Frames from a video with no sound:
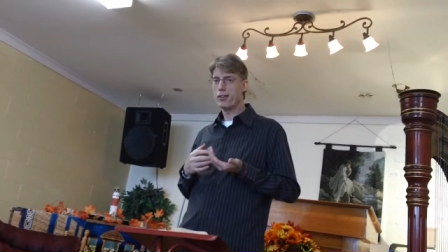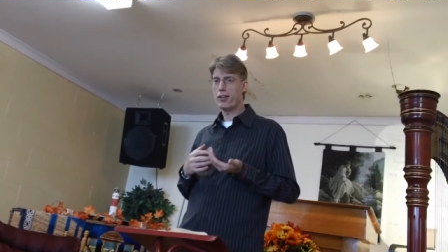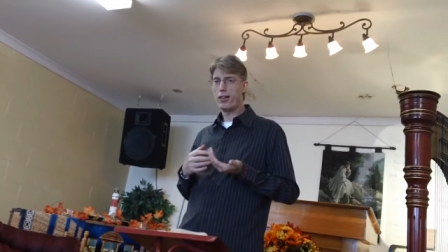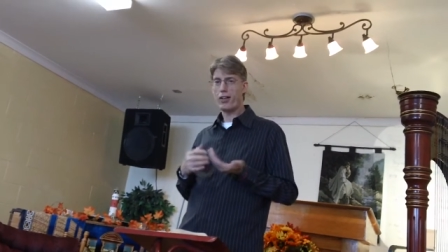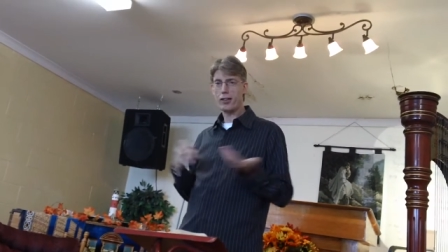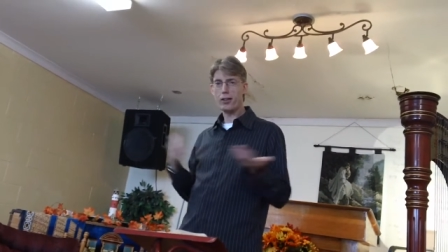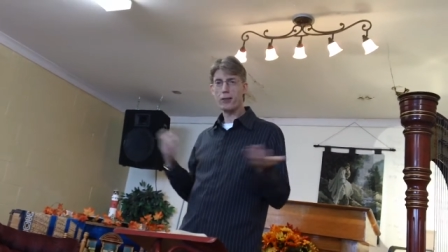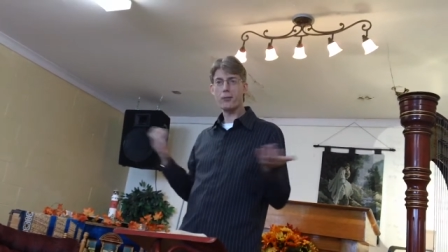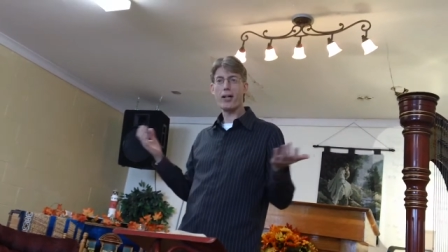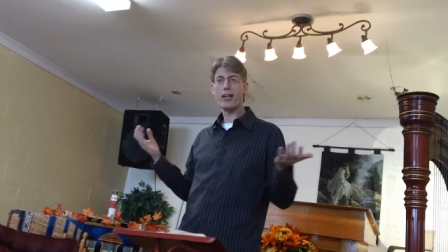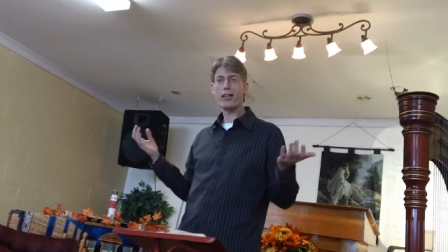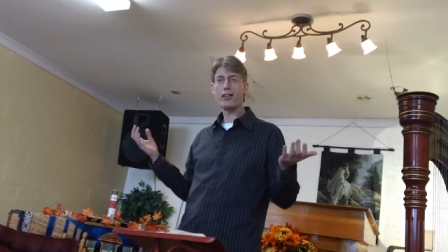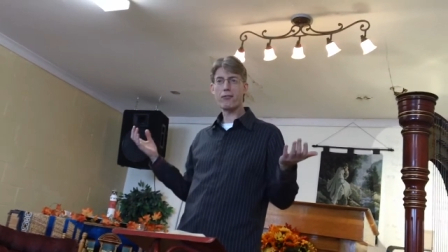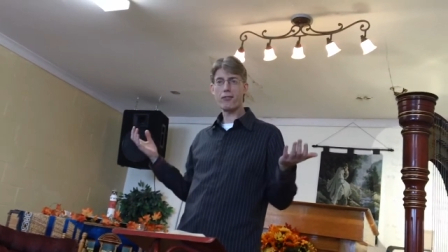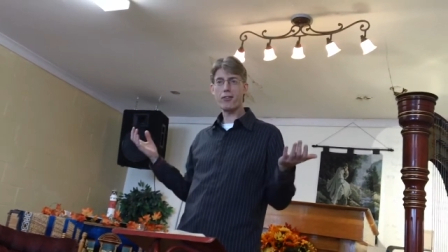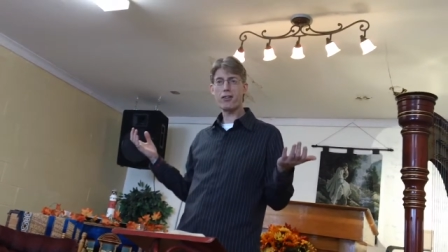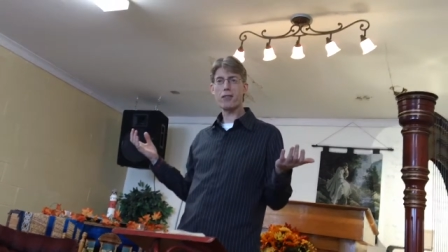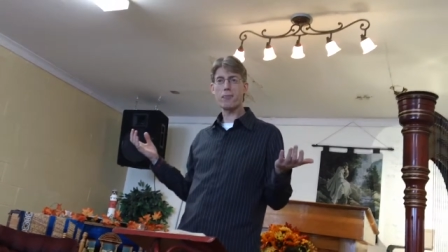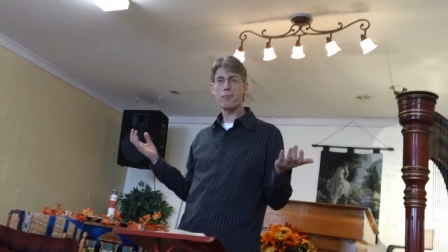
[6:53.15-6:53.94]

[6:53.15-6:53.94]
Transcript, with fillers: Are you ready for the